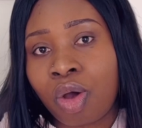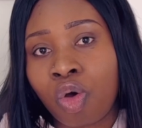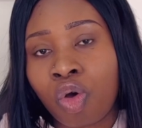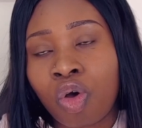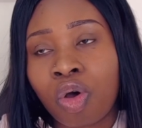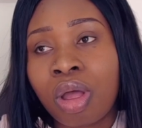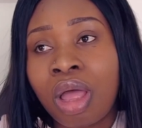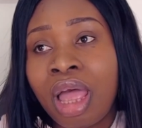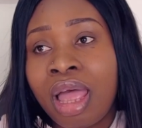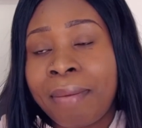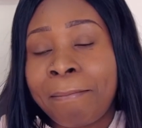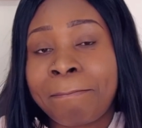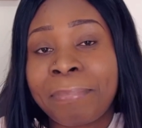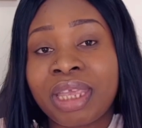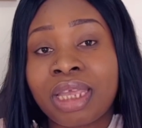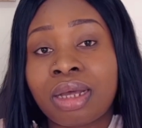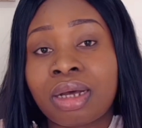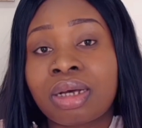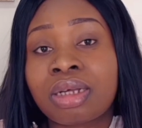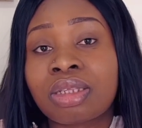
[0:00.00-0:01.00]
or
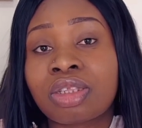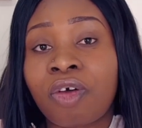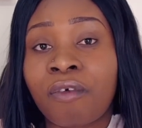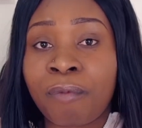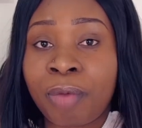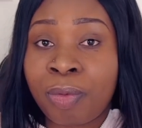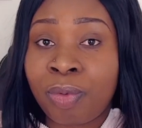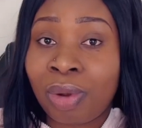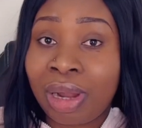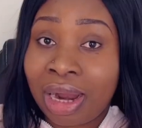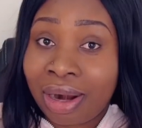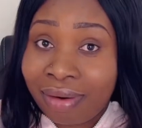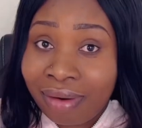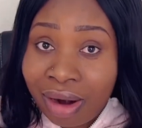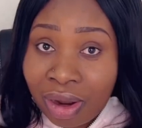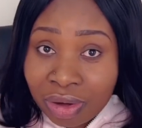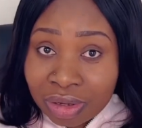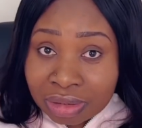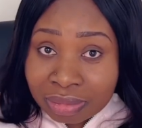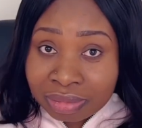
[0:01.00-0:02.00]
because of people
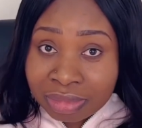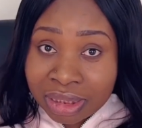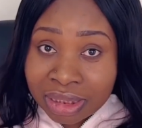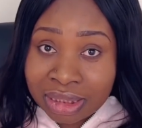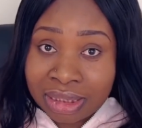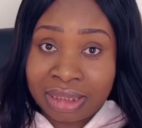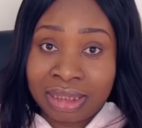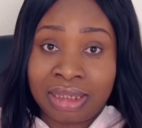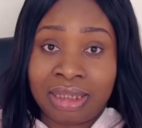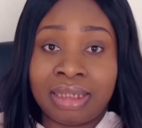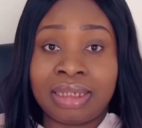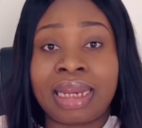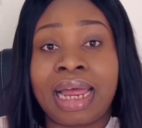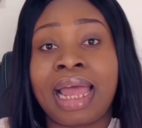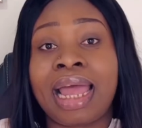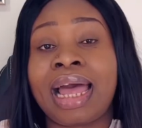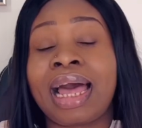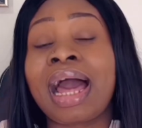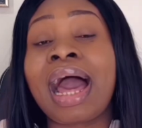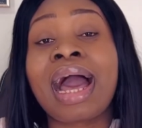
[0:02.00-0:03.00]
around me that
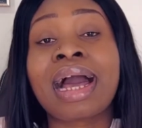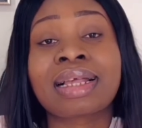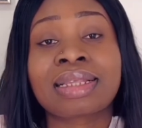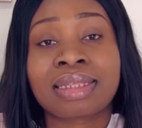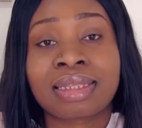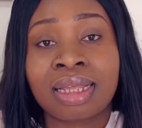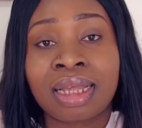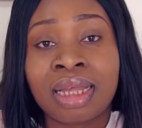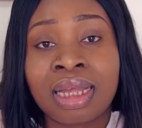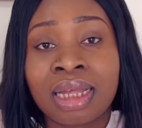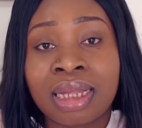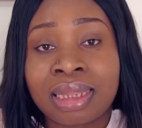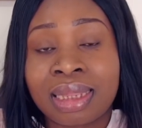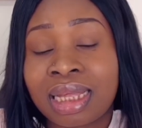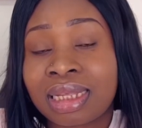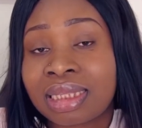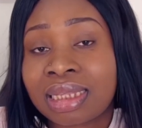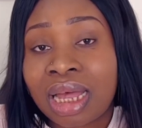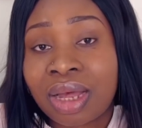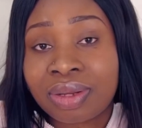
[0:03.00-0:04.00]
I ask,
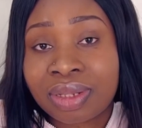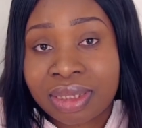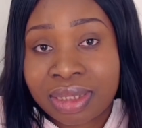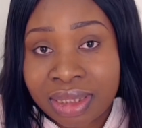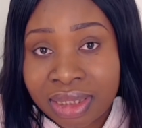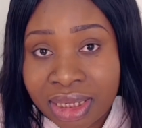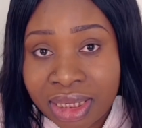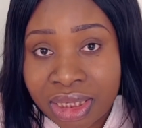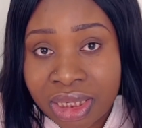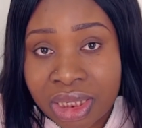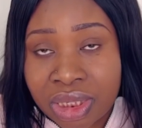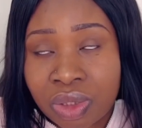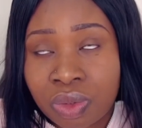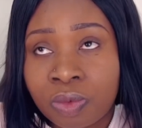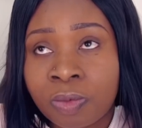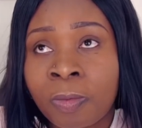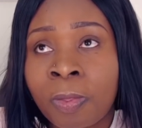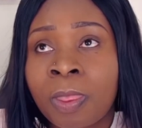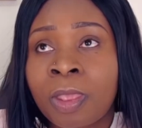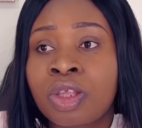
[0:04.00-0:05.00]
that's how they see it too.